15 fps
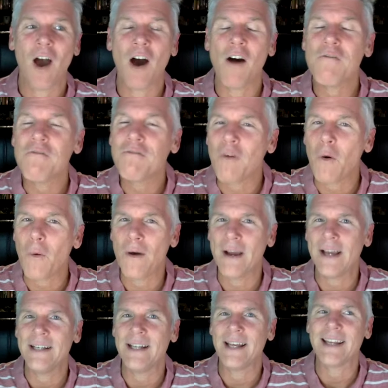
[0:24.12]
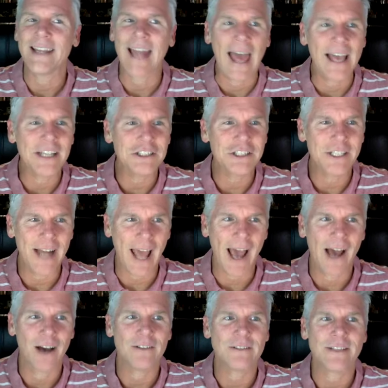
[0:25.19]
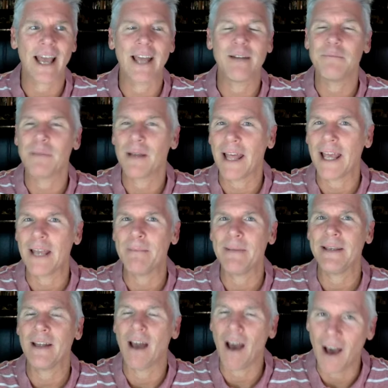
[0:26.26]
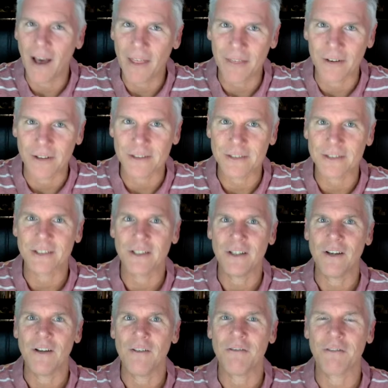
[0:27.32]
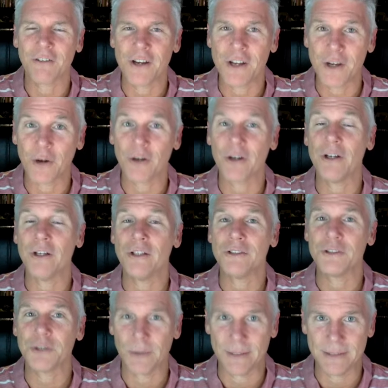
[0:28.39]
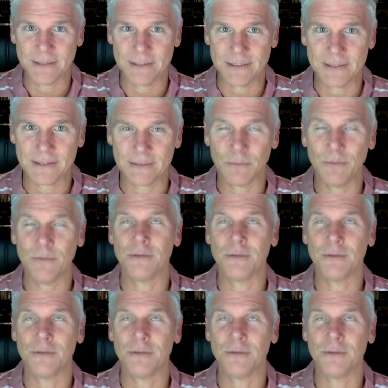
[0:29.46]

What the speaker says: avoid lashing out and blaming others for your choices.